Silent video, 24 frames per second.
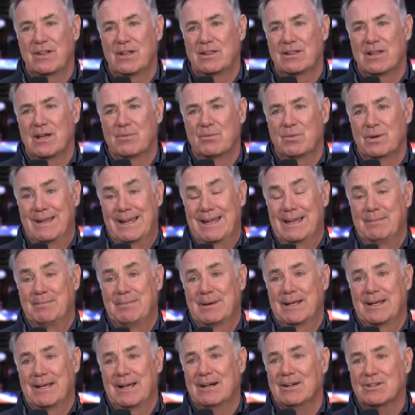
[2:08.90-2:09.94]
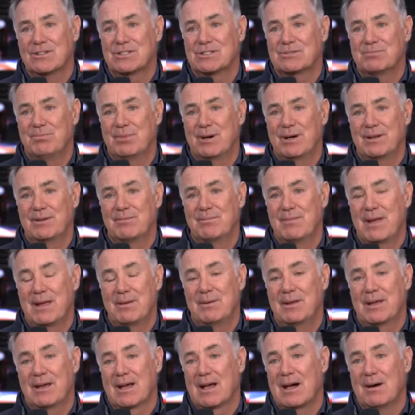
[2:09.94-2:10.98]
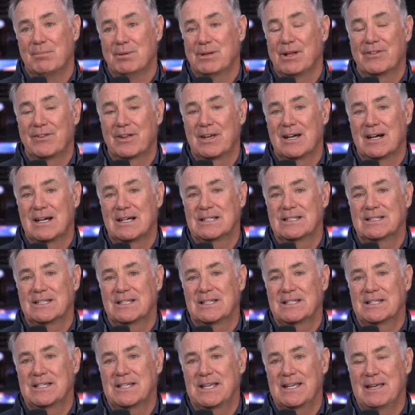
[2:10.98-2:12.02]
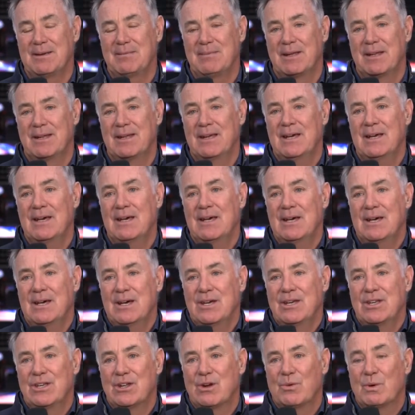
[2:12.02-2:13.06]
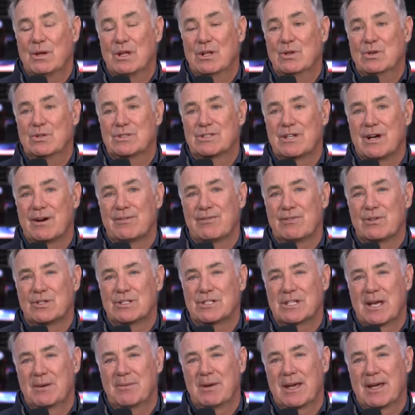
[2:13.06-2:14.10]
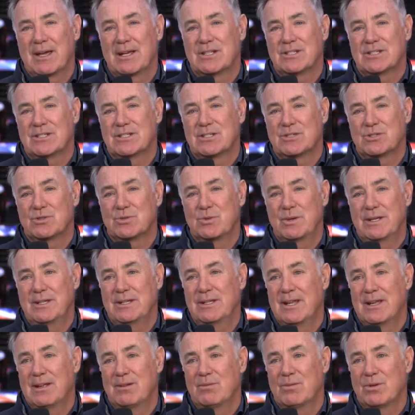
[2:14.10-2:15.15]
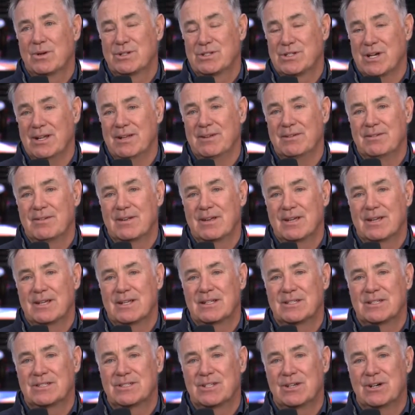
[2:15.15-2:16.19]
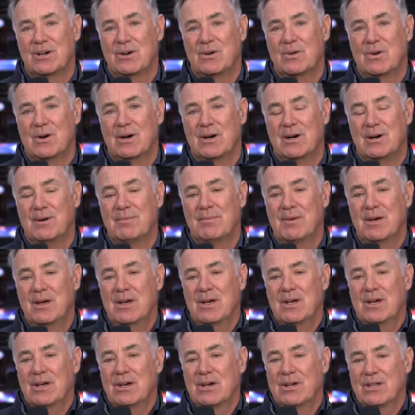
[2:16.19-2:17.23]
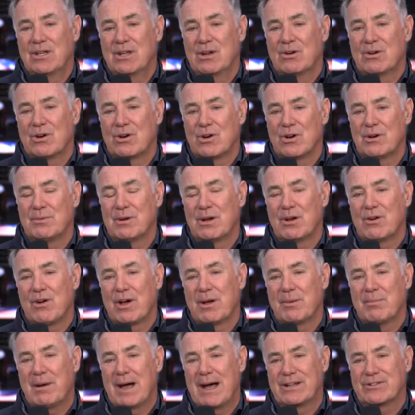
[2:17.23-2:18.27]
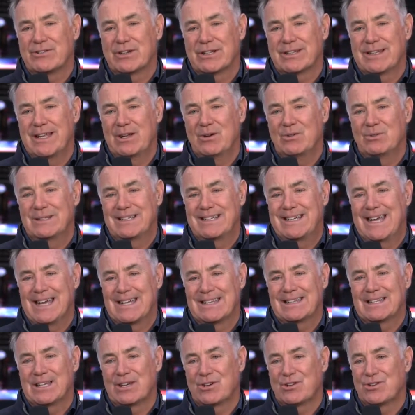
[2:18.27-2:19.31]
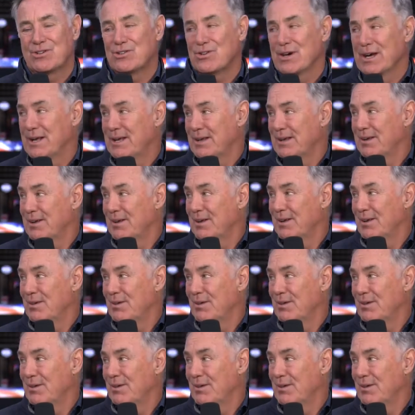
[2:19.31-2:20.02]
have done with anybody else but maybe a couple other guys in the team. And, you know, we lose our first game against Sweden and we're done. And so, um, you know, Herb and Craig Patrick, they don't get the credit